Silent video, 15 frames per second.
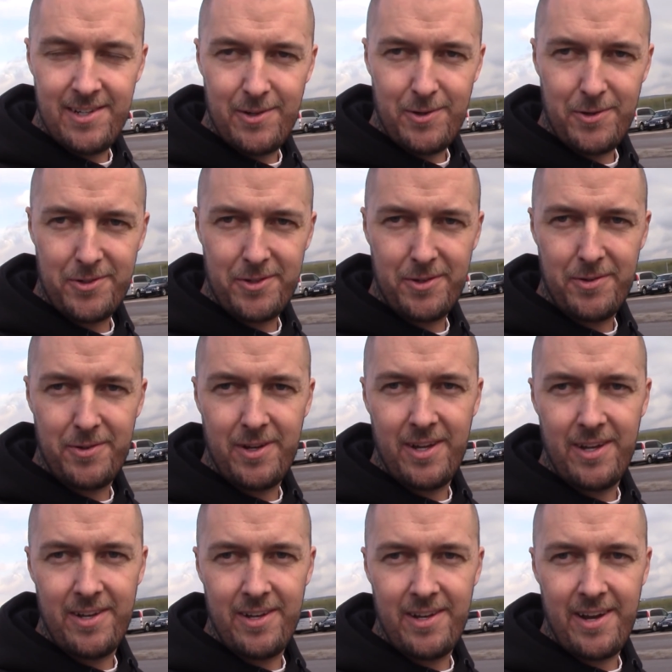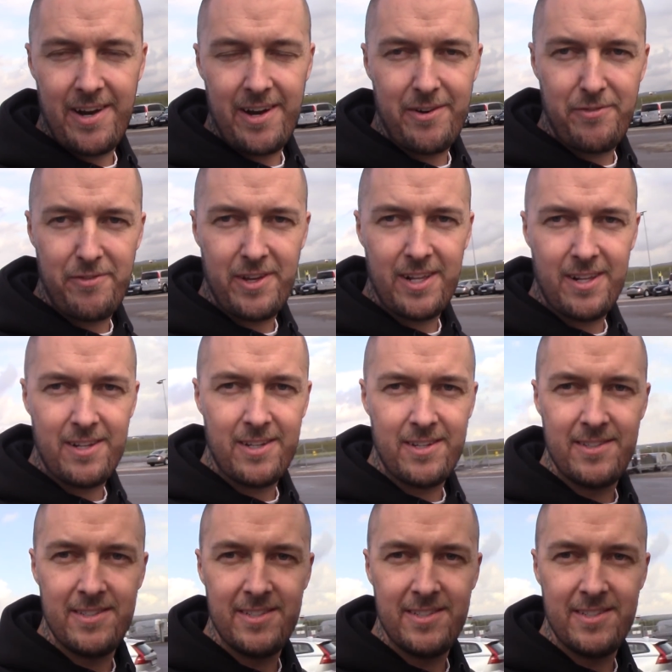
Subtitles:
also an airfield,